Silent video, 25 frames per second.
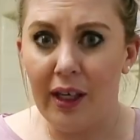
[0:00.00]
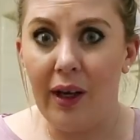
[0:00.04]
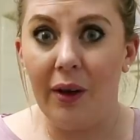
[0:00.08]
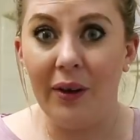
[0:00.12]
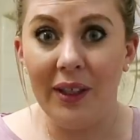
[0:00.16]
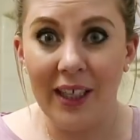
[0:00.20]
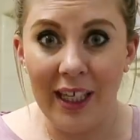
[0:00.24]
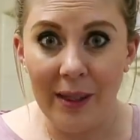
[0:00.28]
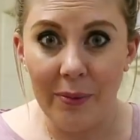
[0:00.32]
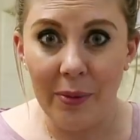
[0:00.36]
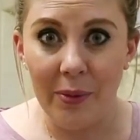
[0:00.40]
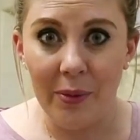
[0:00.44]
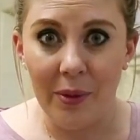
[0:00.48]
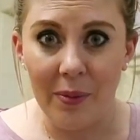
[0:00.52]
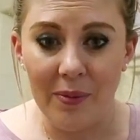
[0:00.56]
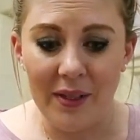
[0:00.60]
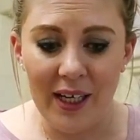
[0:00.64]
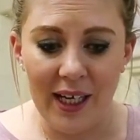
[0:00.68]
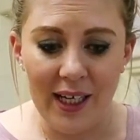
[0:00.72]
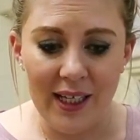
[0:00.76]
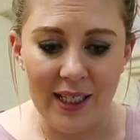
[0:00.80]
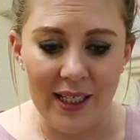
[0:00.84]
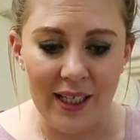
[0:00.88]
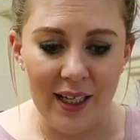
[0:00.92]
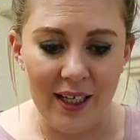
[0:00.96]
I'll keep you
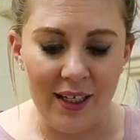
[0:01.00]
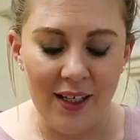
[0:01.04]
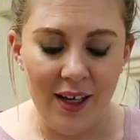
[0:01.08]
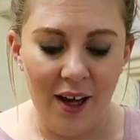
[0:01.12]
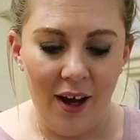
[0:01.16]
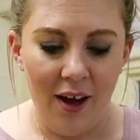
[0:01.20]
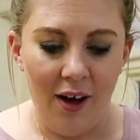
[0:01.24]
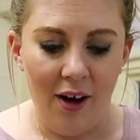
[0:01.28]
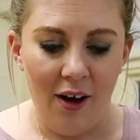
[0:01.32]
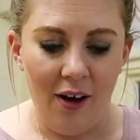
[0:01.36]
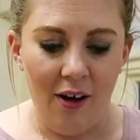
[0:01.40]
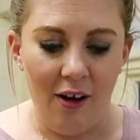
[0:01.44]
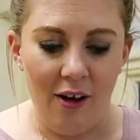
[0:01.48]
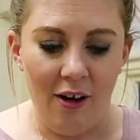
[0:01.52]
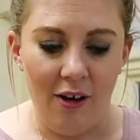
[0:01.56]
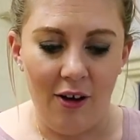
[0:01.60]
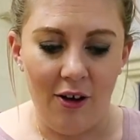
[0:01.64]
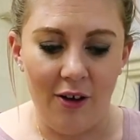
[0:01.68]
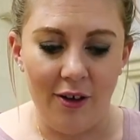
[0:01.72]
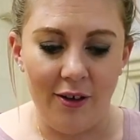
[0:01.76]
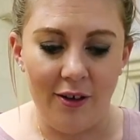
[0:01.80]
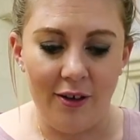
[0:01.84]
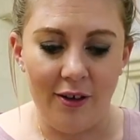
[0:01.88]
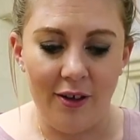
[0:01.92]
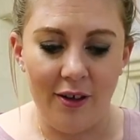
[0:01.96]
updated
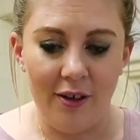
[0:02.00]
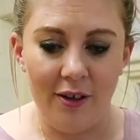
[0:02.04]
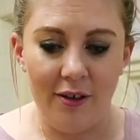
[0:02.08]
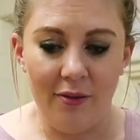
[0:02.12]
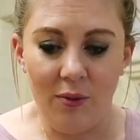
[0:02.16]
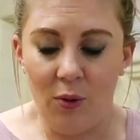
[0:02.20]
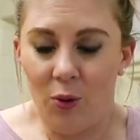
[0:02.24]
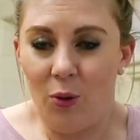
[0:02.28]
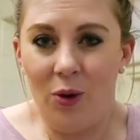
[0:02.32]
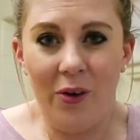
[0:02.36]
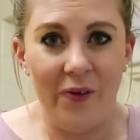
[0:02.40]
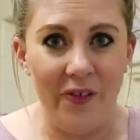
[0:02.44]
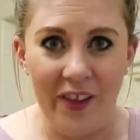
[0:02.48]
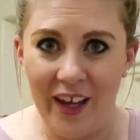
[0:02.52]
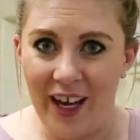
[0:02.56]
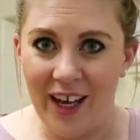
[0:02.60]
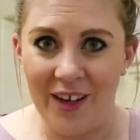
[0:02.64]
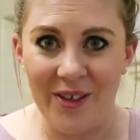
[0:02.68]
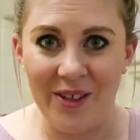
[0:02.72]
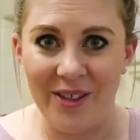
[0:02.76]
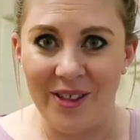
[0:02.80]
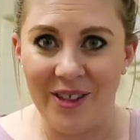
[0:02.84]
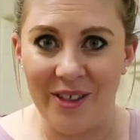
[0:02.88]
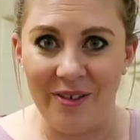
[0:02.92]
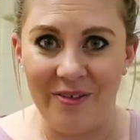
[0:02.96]
on all of the
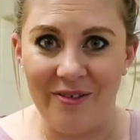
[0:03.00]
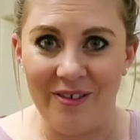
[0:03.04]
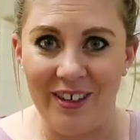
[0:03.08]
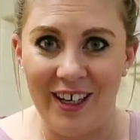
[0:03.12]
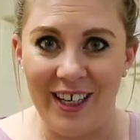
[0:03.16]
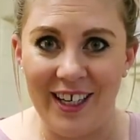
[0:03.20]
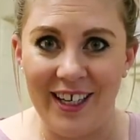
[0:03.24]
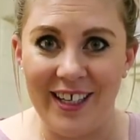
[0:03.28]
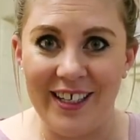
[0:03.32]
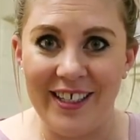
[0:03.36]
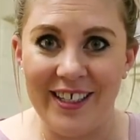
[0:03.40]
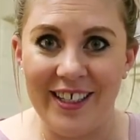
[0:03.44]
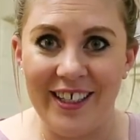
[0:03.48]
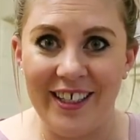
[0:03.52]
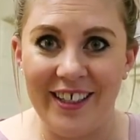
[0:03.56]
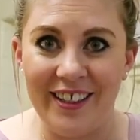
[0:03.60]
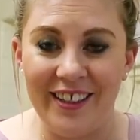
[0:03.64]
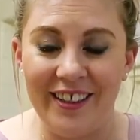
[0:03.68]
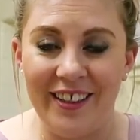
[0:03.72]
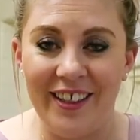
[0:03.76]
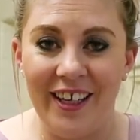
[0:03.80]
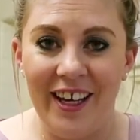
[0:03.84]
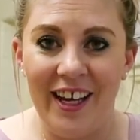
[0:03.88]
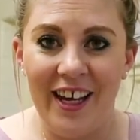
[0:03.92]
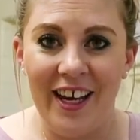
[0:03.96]
house stuff really
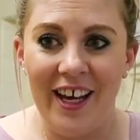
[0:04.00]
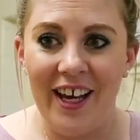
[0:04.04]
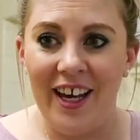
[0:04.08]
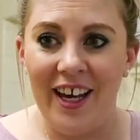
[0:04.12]
until